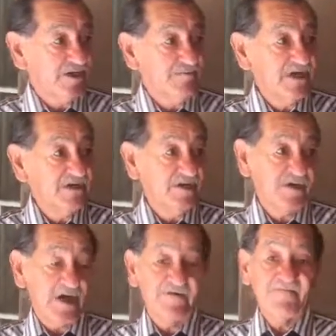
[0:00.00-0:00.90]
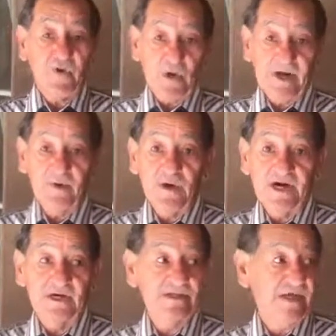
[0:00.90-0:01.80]
has been going on for quite a
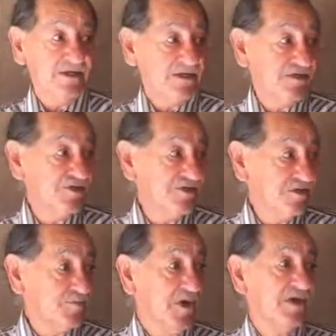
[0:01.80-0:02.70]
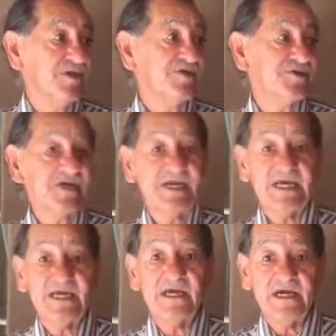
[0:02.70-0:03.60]
while, and this is part of the
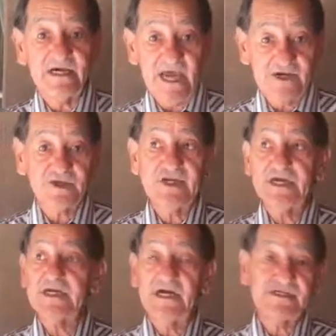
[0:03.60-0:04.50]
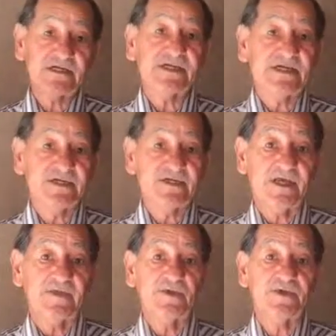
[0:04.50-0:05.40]
city. Actually, Casa San
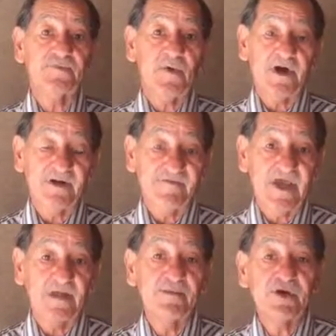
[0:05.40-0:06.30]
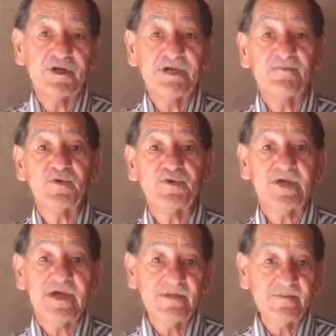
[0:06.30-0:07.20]
Ysidro is part of the Albuquerque
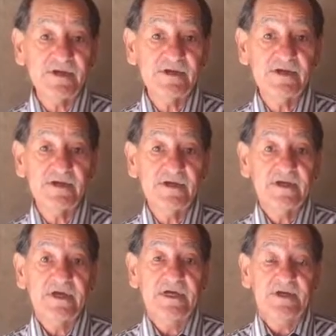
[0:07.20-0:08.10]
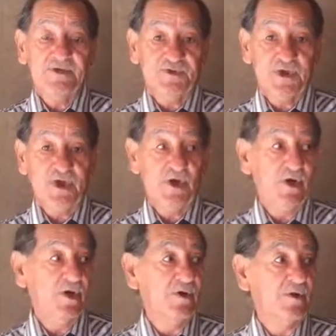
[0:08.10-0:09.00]
Museum.
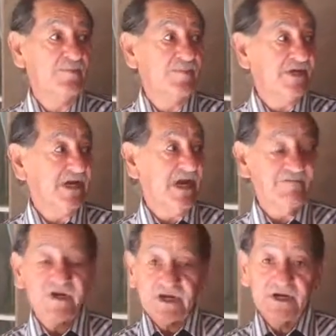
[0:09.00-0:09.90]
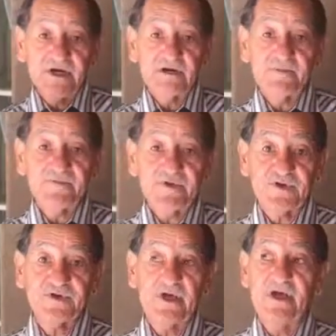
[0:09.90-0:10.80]
So, but every year
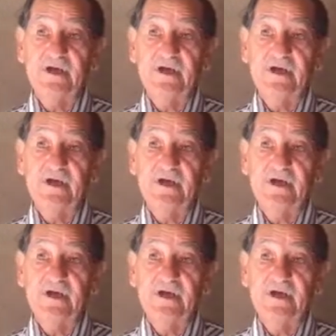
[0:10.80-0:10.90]
there's